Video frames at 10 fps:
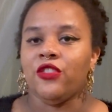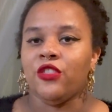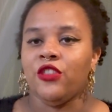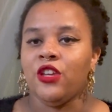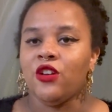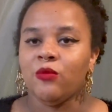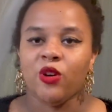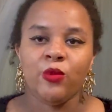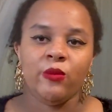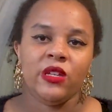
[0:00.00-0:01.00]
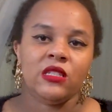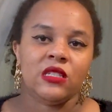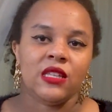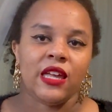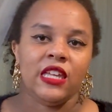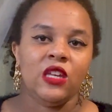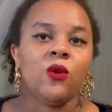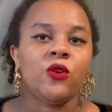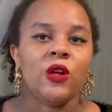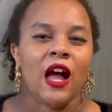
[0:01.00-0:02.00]
The only problem is, is that he
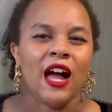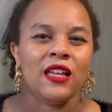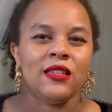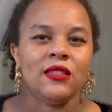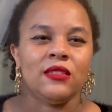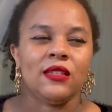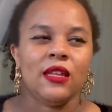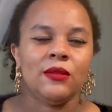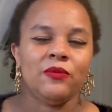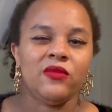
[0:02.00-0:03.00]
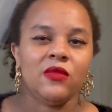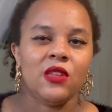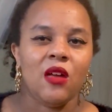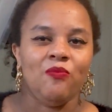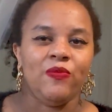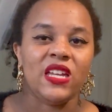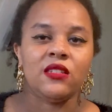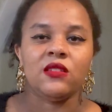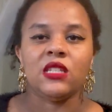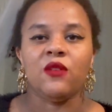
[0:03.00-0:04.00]
has a bit
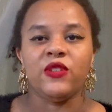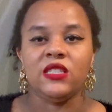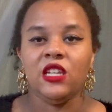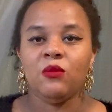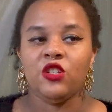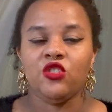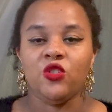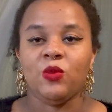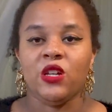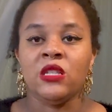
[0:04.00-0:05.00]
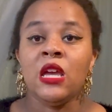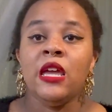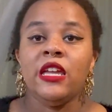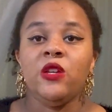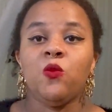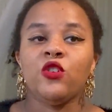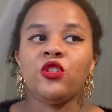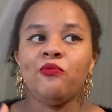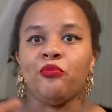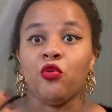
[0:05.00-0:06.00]
of self-esteem issues because he
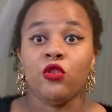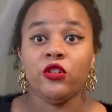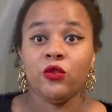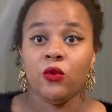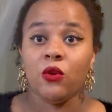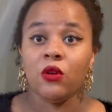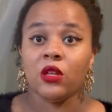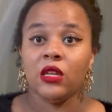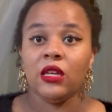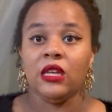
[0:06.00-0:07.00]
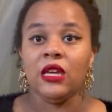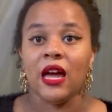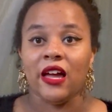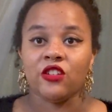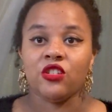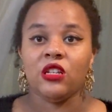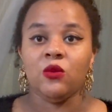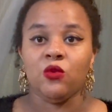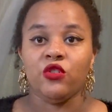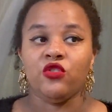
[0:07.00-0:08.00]
wasn't born an orc he actually
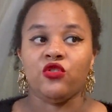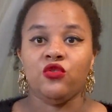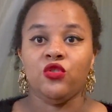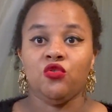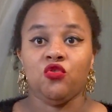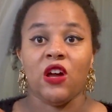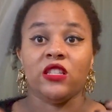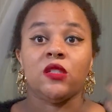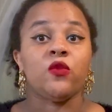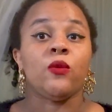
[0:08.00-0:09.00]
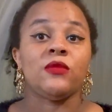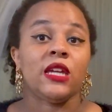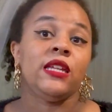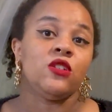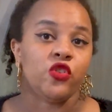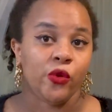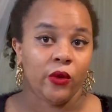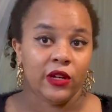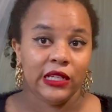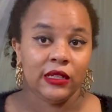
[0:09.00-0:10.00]
was transformed into
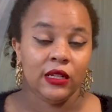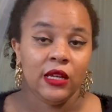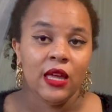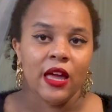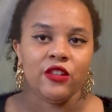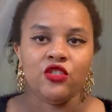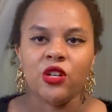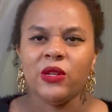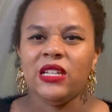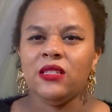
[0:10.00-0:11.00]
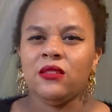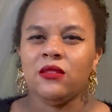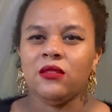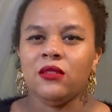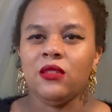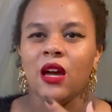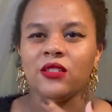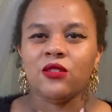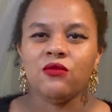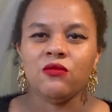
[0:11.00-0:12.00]
one and so he
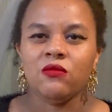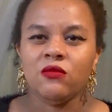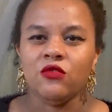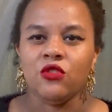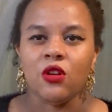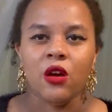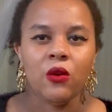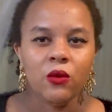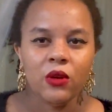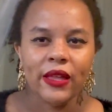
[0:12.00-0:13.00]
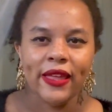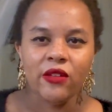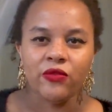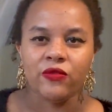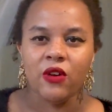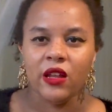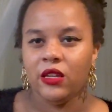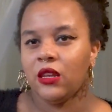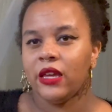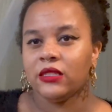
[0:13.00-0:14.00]
doesn't know if
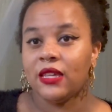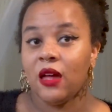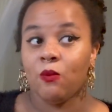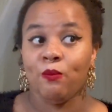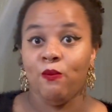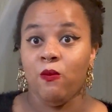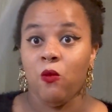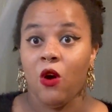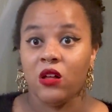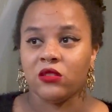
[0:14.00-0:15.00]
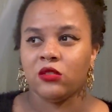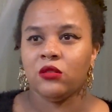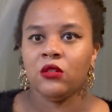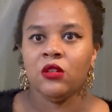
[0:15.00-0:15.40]
Riley likes that, whilst